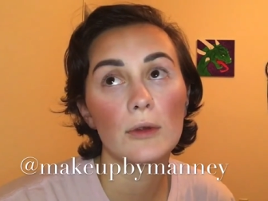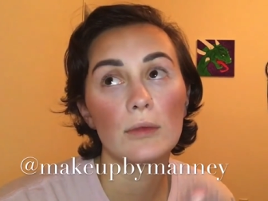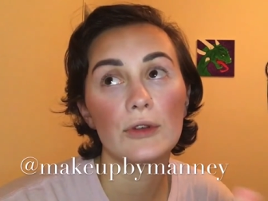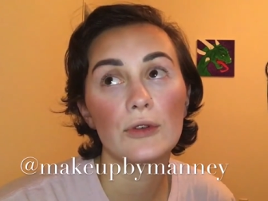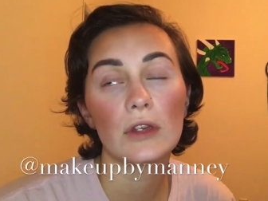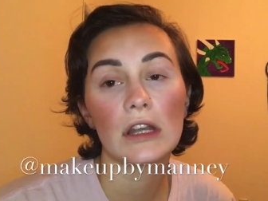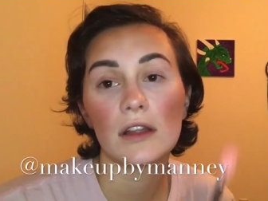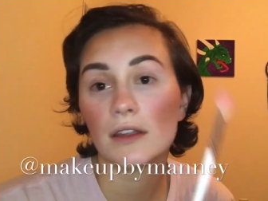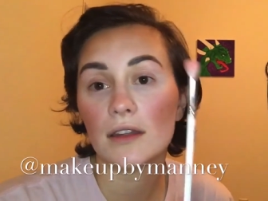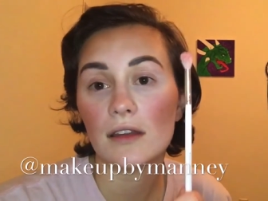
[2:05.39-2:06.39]
blue, green
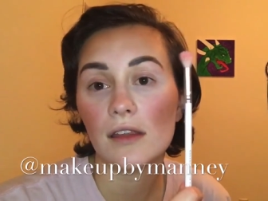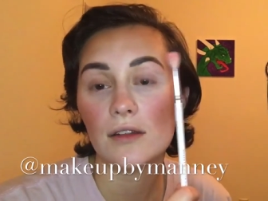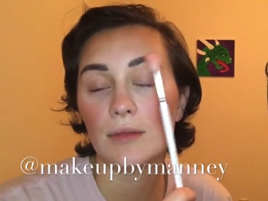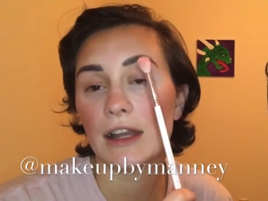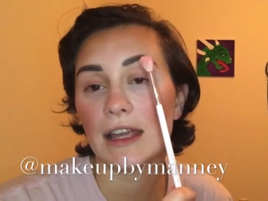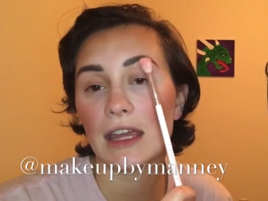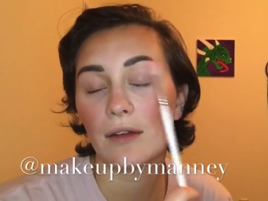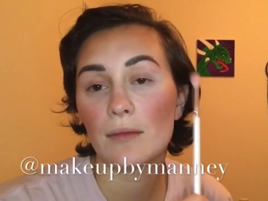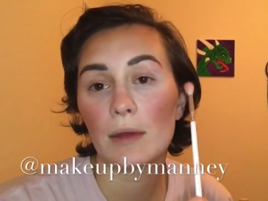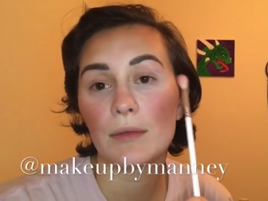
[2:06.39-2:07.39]
on the other, but I can't
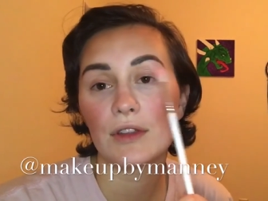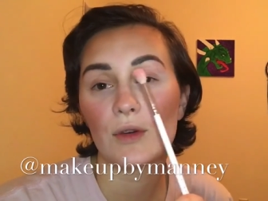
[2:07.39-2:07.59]
remember the